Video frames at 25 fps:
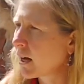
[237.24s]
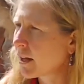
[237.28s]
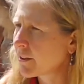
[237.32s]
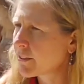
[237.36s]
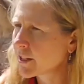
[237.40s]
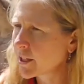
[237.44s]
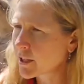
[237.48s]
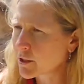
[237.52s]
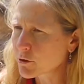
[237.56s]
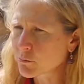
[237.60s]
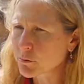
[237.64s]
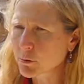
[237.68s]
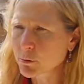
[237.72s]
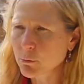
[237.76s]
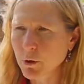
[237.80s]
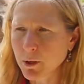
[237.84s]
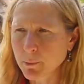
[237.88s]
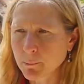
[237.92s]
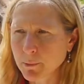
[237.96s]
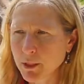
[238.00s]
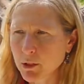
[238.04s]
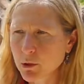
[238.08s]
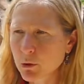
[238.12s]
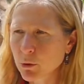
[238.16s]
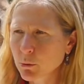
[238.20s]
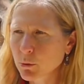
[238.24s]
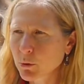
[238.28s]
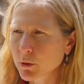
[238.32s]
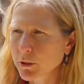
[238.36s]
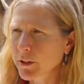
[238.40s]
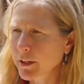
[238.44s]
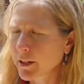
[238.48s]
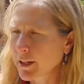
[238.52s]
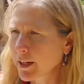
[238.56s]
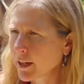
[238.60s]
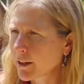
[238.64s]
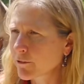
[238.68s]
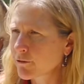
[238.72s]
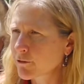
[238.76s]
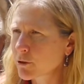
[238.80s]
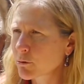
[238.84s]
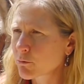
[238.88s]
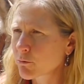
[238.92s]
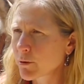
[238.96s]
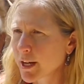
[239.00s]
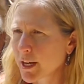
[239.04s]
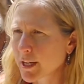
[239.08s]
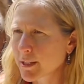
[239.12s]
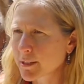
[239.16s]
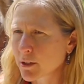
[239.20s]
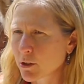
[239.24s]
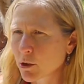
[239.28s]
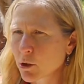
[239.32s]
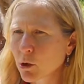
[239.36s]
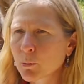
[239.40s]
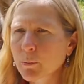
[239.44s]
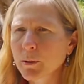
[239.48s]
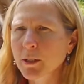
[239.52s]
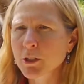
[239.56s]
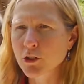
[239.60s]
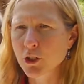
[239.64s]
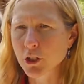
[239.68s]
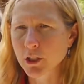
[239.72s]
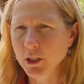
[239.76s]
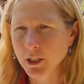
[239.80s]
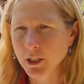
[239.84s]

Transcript: These were women who were going to have to raise a whole bunch of